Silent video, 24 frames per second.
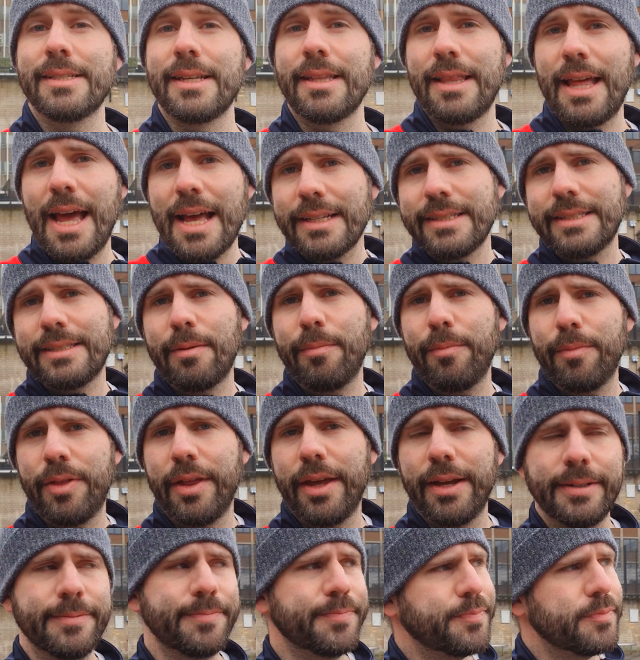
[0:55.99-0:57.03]
And that's
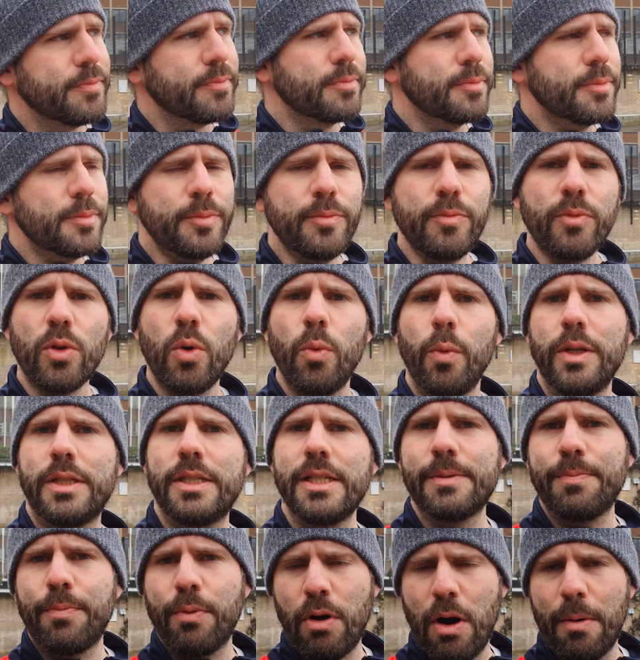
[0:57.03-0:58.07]
something which
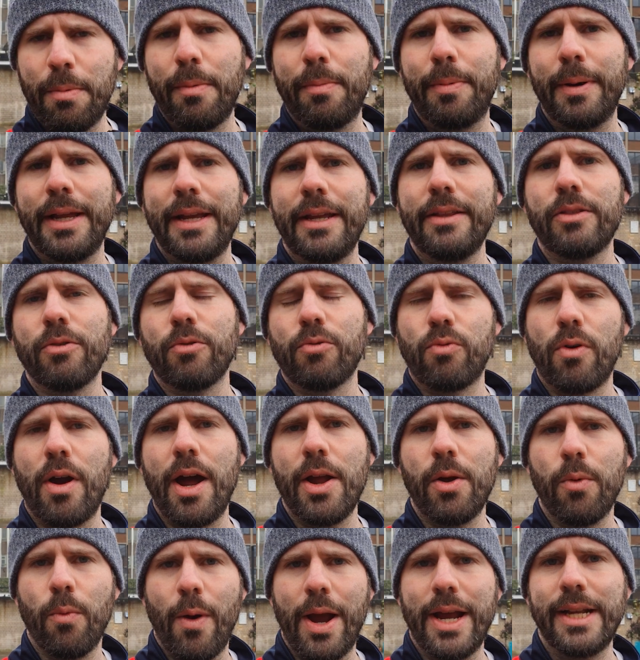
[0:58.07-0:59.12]
is probably the
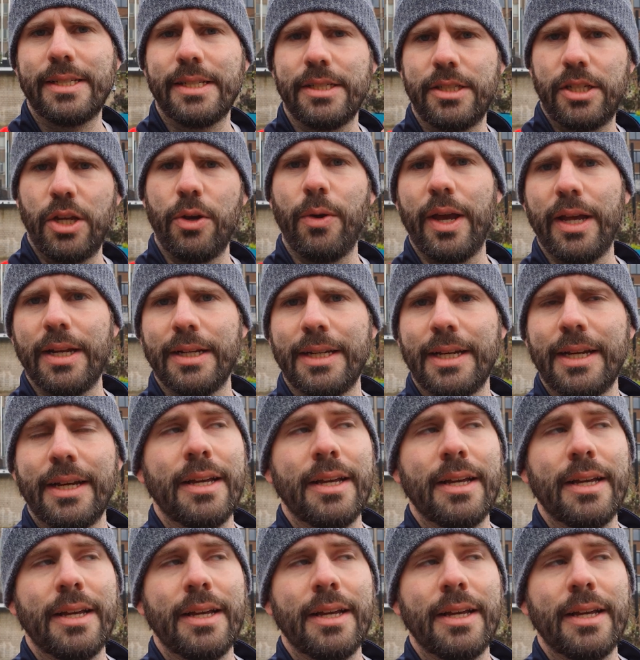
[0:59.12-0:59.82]
right way to do it.